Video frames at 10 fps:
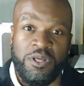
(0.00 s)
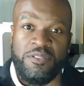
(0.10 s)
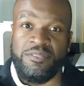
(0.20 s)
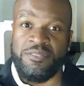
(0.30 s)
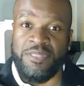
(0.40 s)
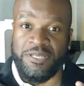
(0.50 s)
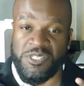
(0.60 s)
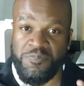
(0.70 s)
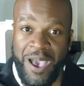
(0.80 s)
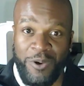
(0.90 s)
the
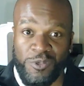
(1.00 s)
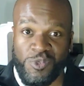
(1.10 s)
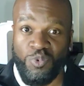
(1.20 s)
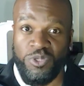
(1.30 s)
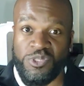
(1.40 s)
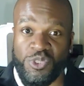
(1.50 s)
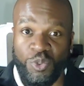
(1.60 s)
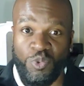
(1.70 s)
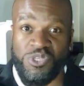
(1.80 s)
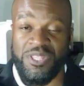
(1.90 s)
spouse was
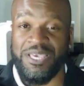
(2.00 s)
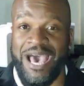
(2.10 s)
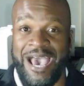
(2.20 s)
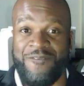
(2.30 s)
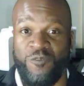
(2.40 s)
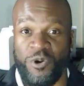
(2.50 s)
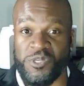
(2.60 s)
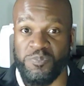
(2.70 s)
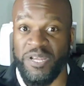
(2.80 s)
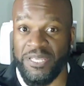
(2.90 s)
using the guy for
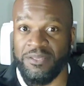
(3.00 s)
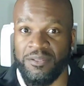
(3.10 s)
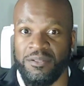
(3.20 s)
his money.